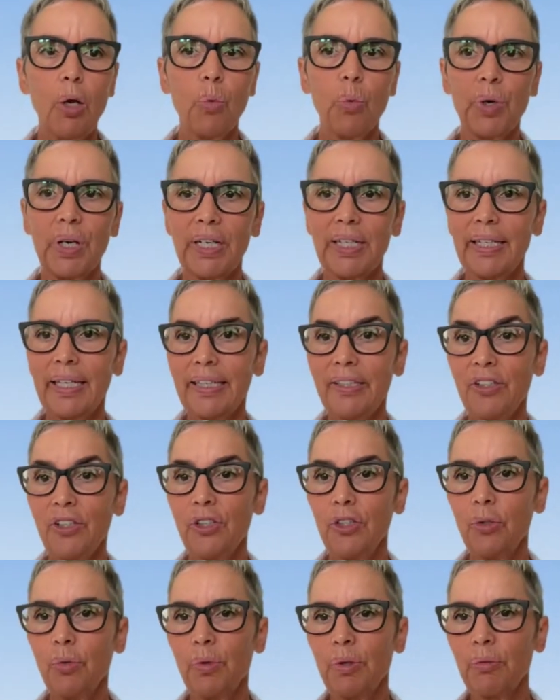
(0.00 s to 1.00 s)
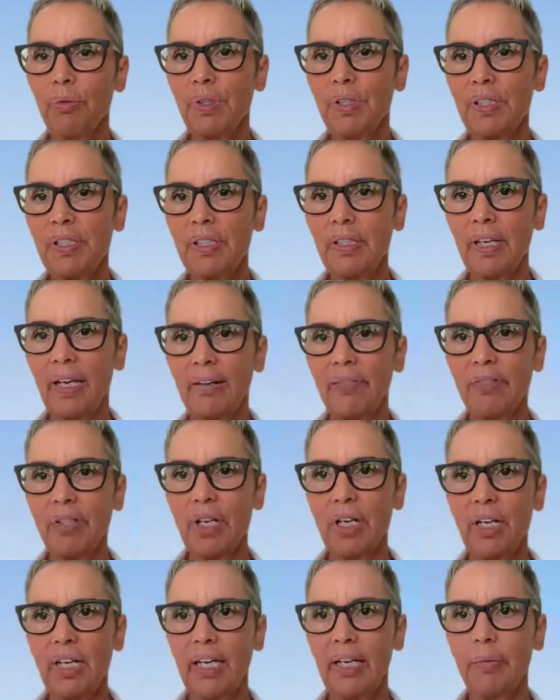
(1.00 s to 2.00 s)
What I'd like to do while we still have
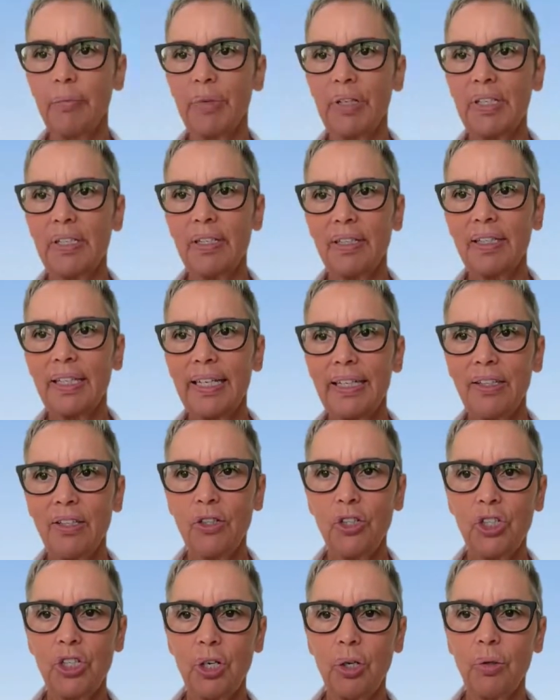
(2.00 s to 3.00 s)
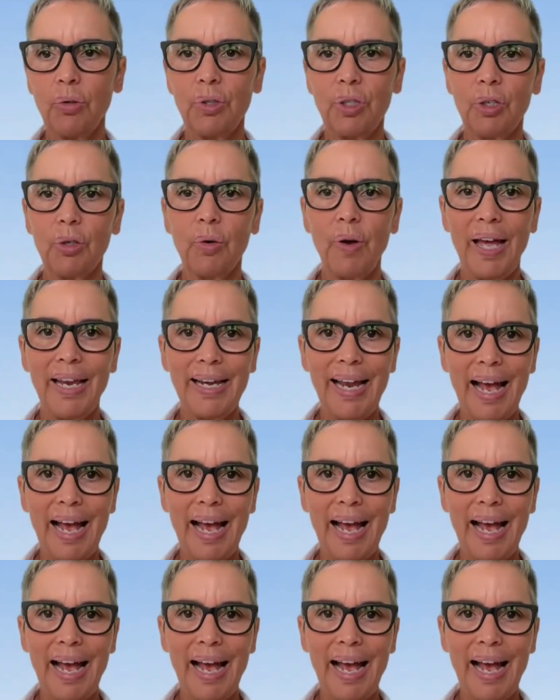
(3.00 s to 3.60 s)
time is I'd like to show you an